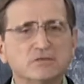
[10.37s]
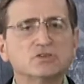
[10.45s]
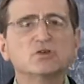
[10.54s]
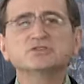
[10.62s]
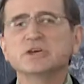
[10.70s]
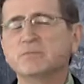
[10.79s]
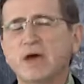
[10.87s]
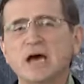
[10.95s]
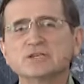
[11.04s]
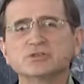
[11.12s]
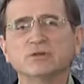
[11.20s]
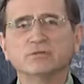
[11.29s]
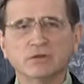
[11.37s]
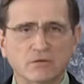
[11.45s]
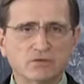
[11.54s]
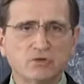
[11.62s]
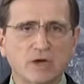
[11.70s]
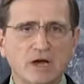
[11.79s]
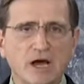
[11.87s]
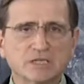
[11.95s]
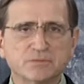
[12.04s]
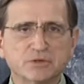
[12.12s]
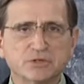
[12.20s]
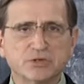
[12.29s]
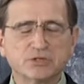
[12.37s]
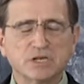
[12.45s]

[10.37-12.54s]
Associate Pastor of Lovejoy Gospel Church,